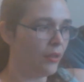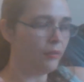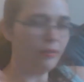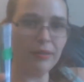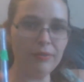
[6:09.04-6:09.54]
I
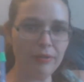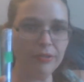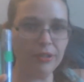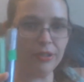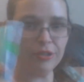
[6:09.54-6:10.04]
don't think I've
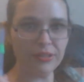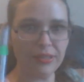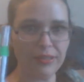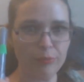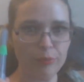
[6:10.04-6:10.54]
ever done just
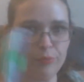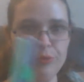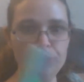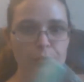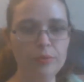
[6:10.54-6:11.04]
like a
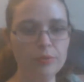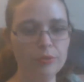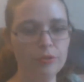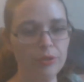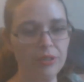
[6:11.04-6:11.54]
review
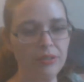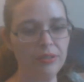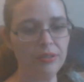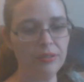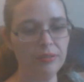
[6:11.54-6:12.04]

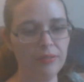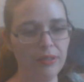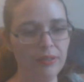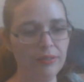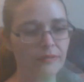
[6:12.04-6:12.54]
strictly of
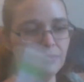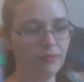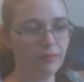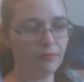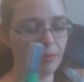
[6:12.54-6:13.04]
like
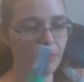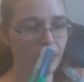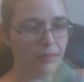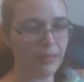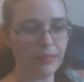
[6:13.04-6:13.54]
the
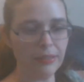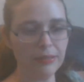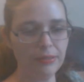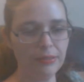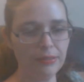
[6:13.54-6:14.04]

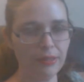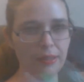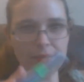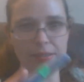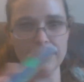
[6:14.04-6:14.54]
Montana. Like I
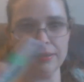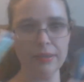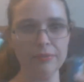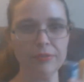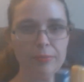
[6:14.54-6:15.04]
said, I think
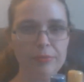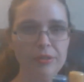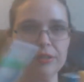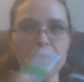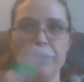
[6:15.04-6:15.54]
I've
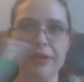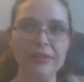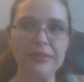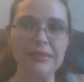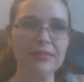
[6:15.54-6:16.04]
done
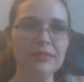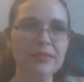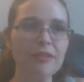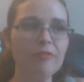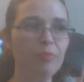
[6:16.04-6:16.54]
comparisons and
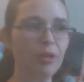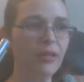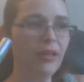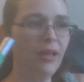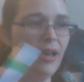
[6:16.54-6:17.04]
stuff, but
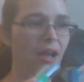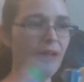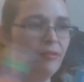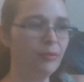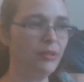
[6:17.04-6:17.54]
I
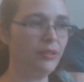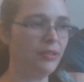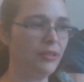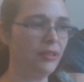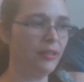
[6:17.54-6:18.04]
haven't really
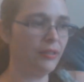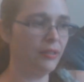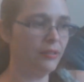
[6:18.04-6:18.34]
done like